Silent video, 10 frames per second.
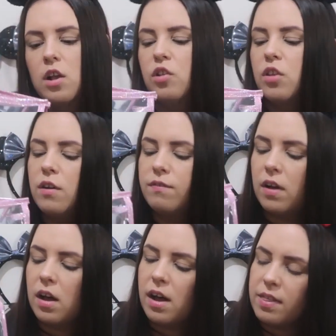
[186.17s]
So
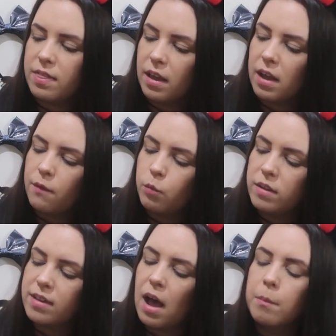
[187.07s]
far I think I've
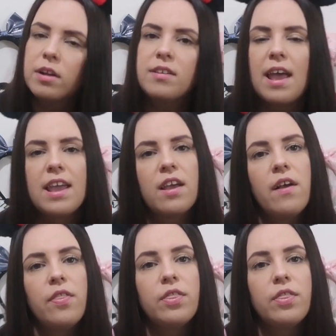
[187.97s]
worked out I'm going to take